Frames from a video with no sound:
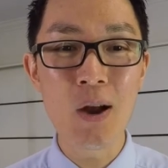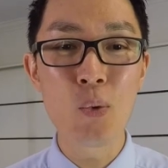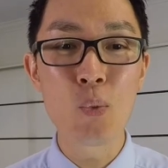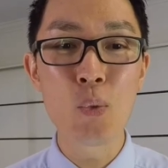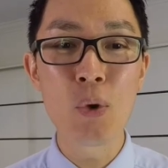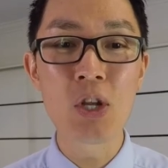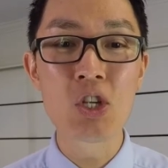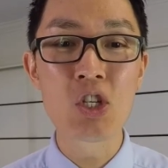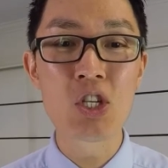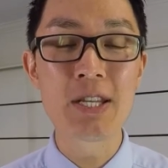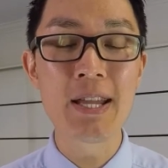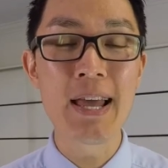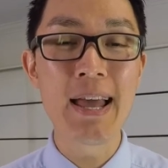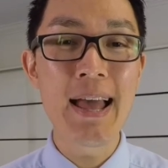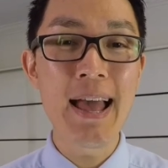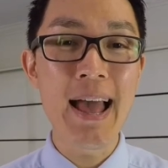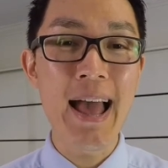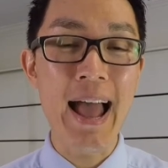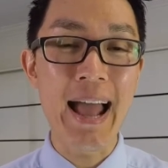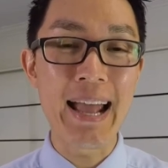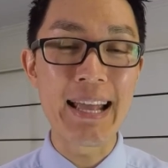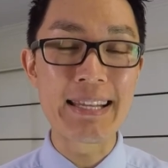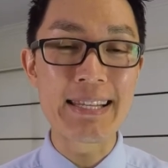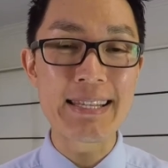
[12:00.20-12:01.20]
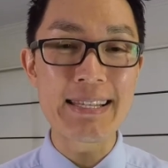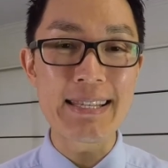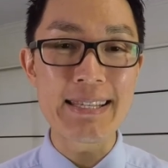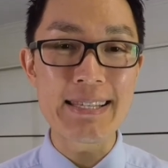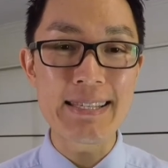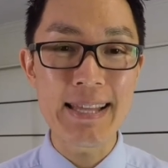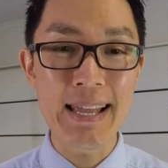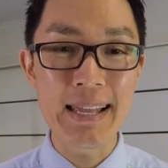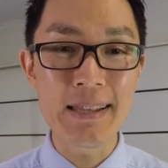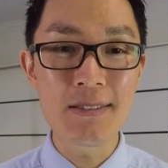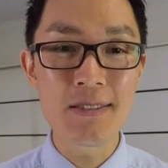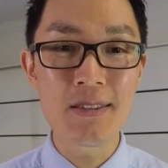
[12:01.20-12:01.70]
reaching a
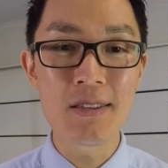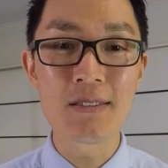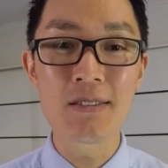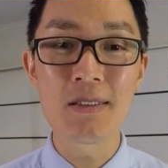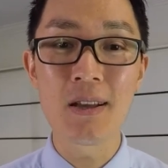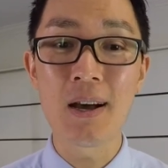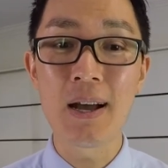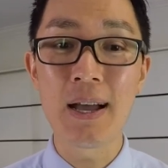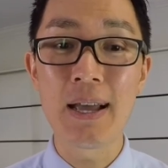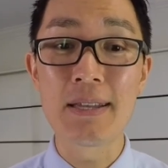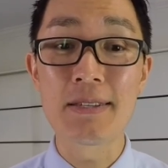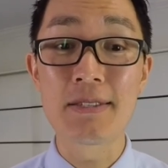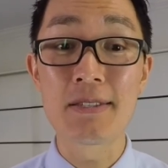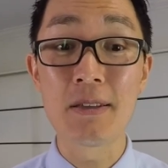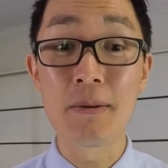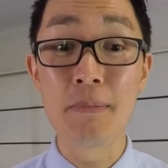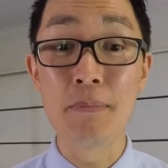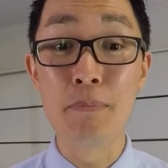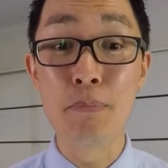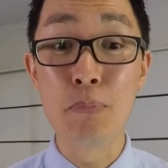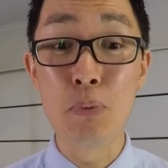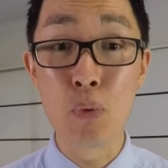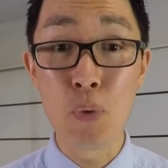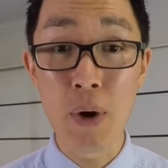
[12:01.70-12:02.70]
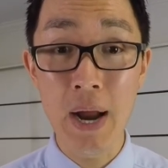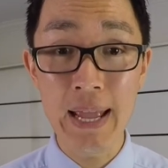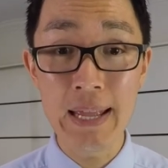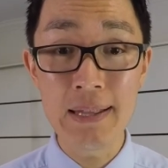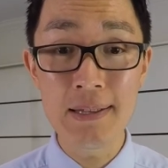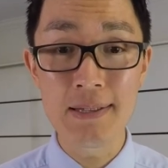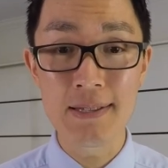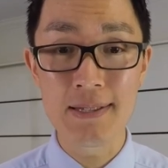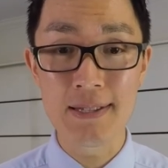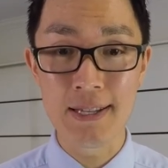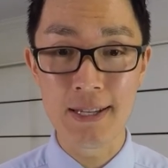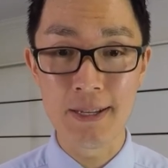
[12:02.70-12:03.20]
sensitized
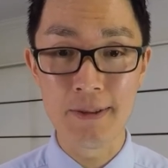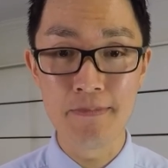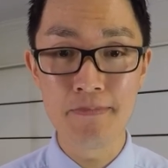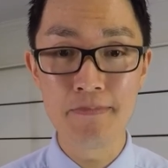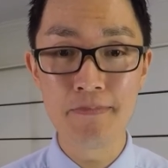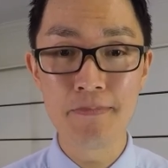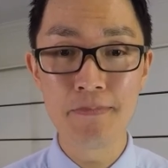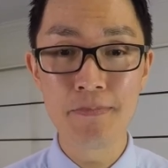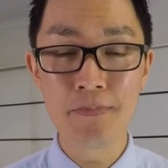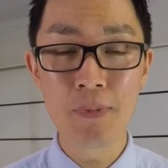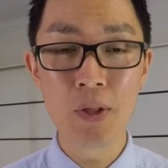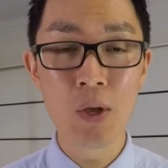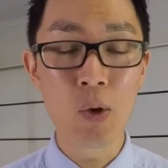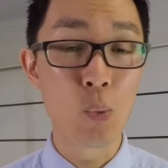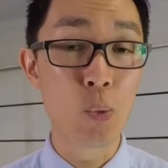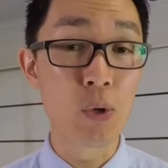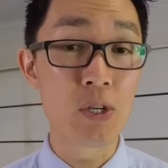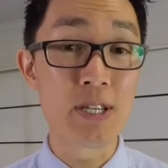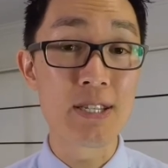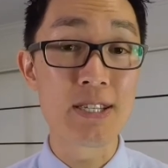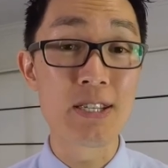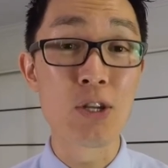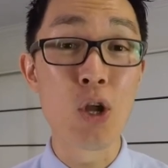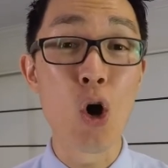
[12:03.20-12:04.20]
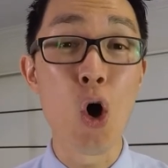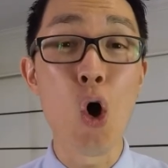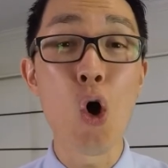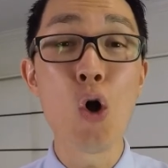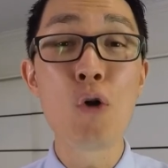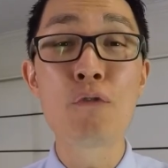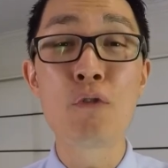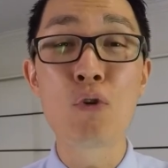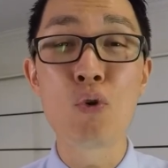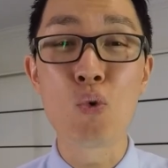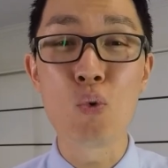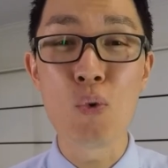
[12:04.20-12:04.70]
brainstem, which is an
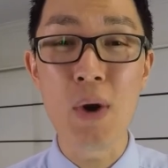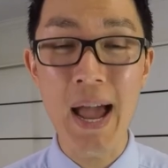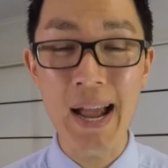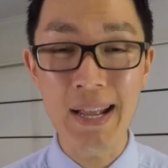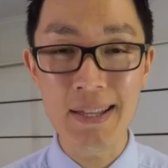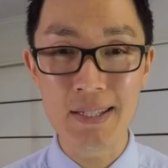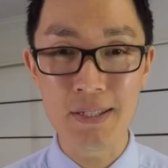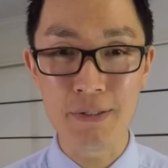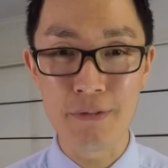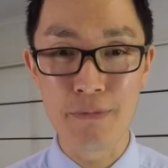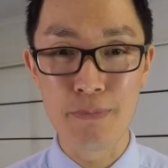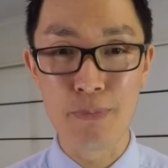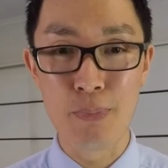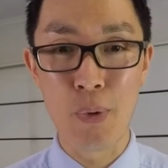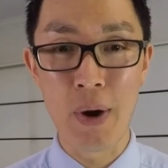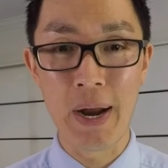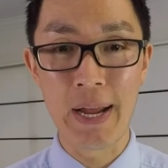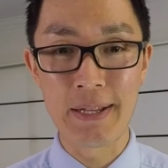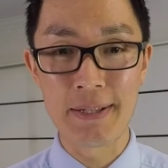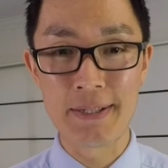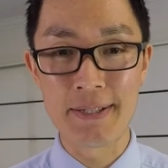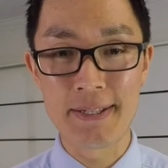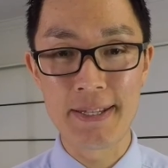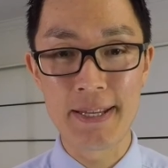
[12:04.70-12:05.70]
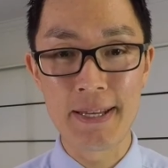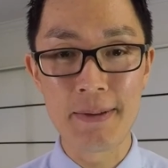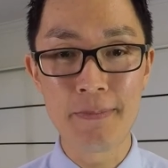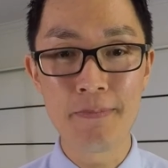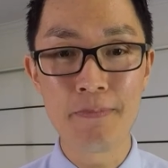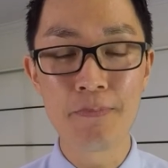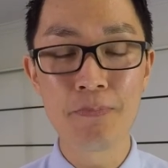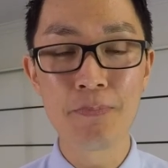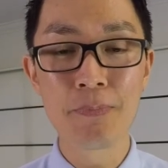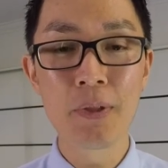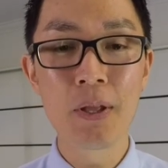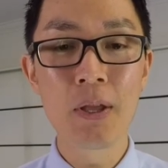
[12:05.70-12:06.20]
overactive
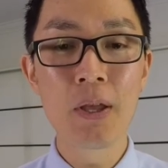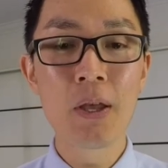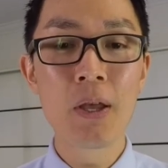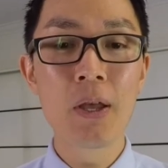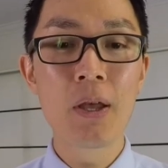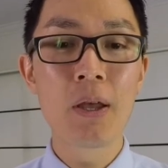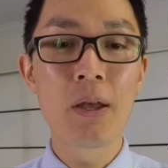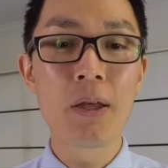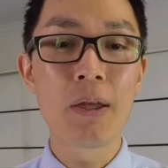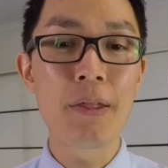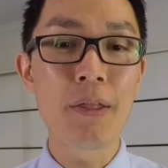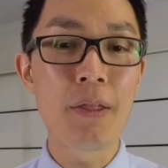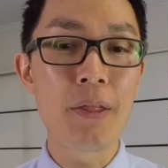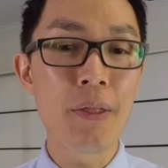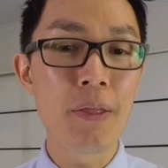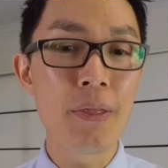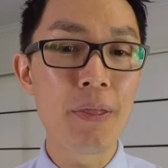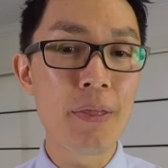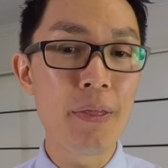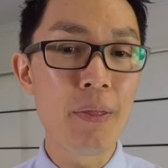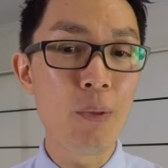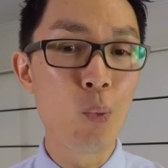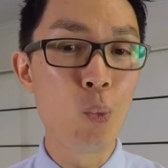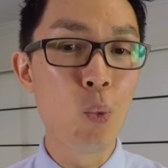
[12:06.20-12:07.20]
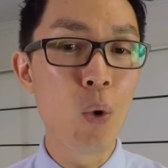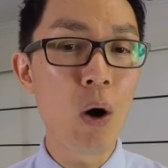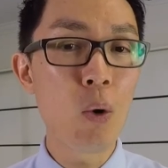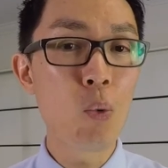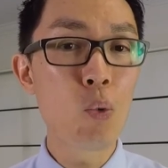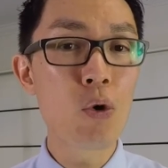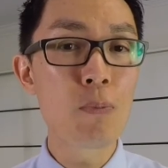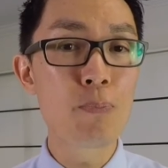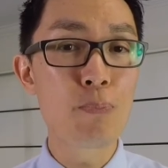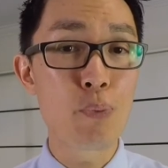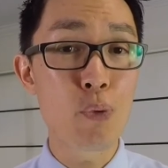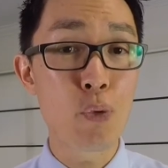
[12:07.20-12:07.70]
brainstem, what
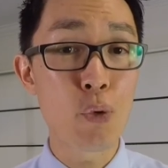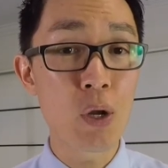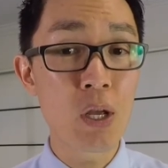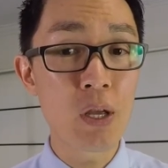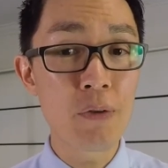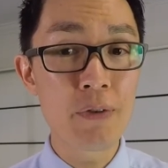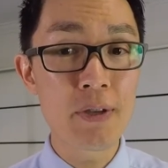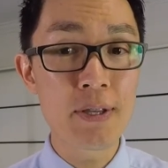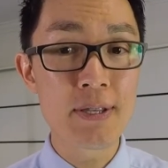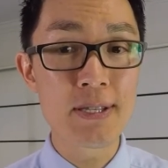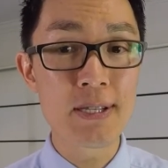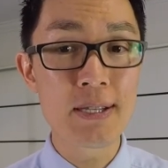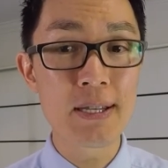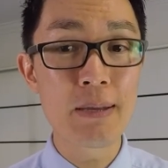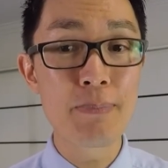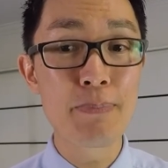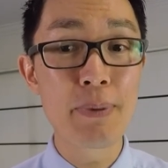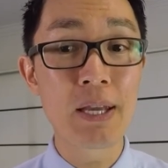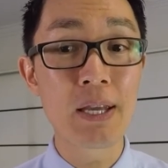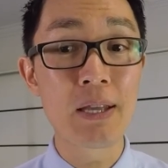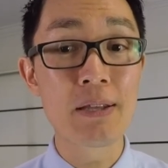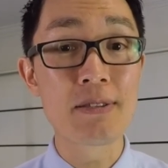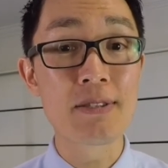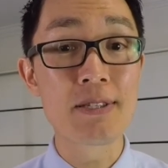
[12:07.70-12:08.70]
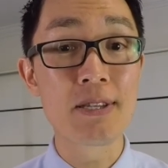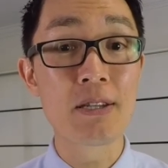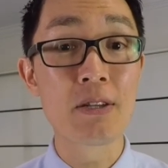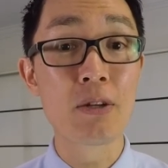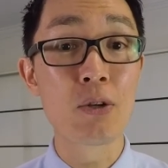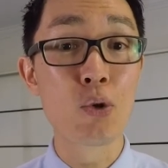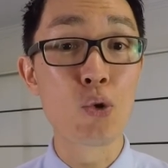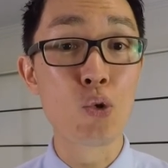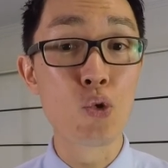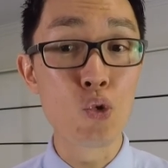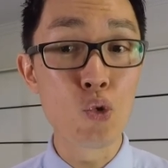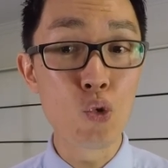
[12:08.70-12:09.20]
would previously be
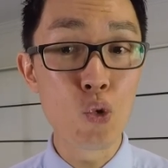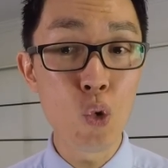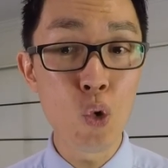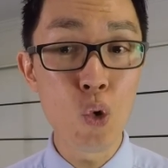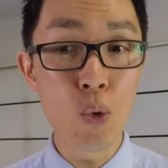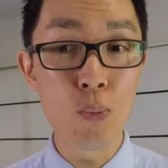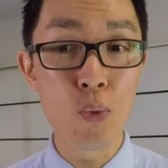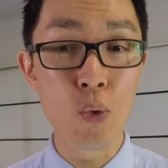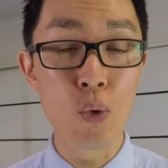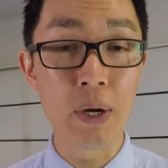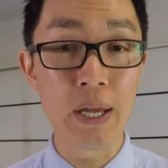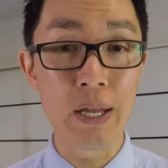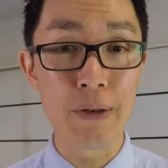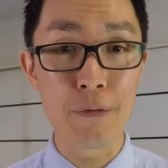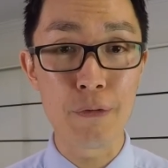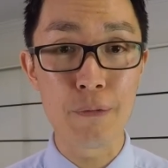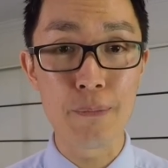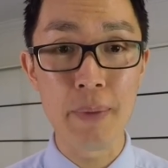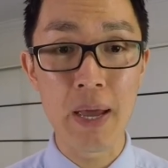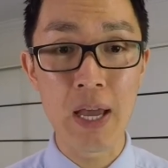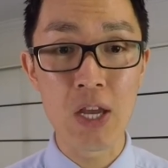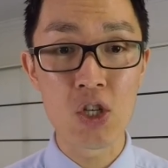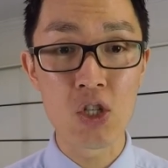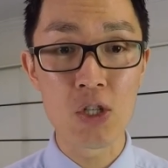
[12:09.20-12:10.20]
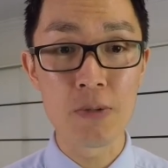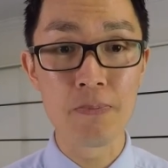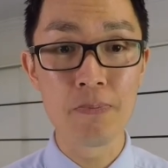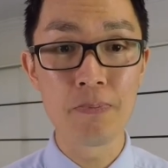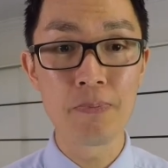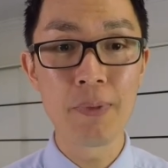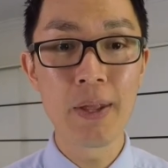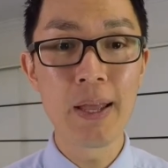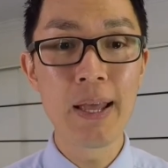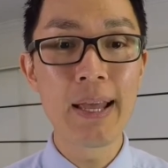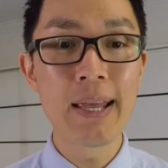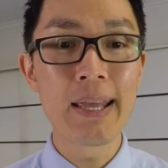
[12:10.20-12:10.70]
considered normal information
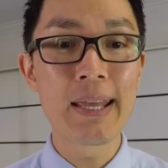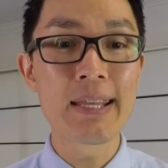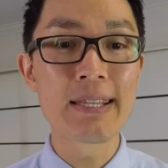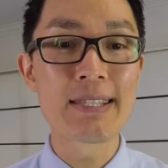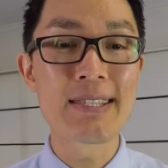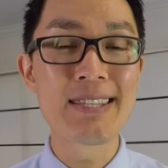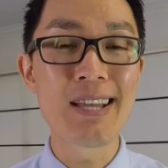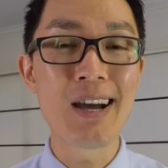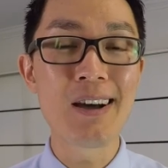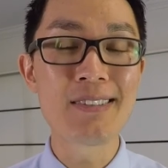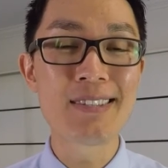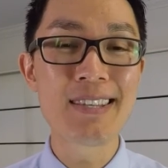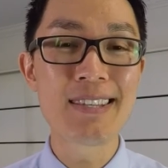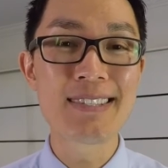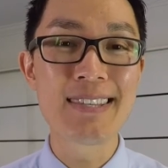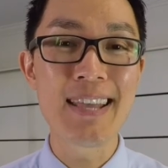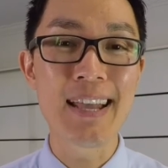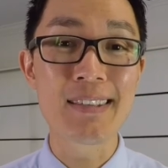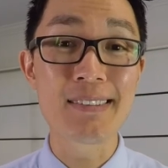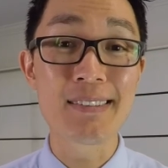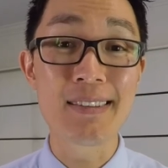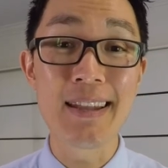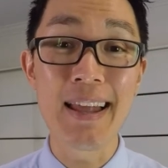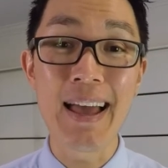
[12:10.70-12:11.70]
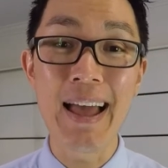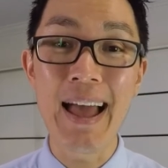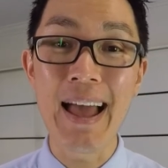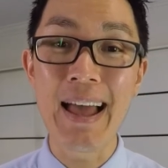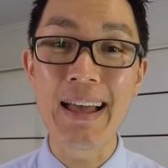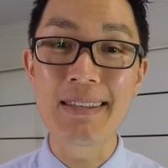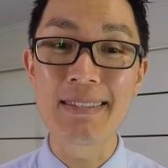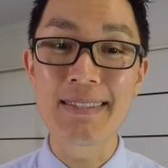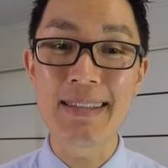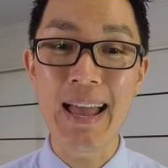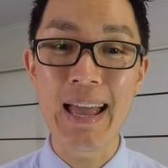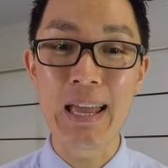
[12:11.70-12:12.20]
is now detected
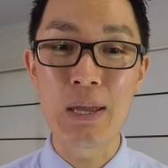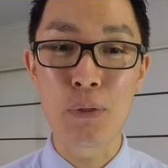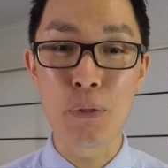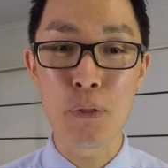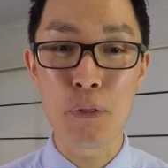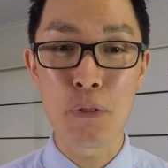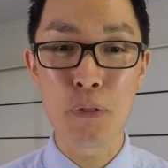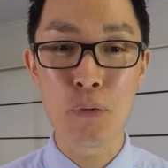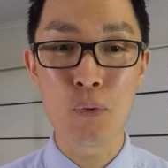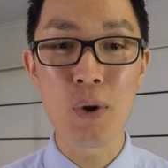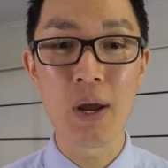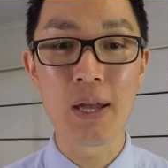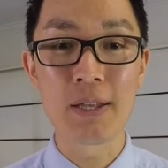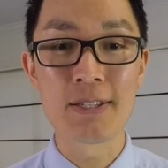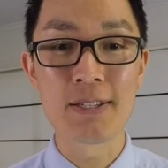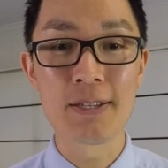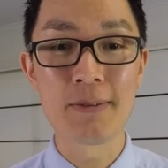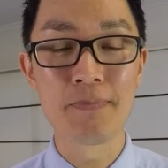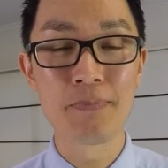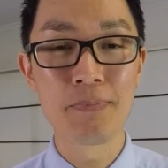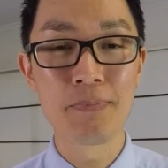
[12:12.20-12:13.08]
as a threat.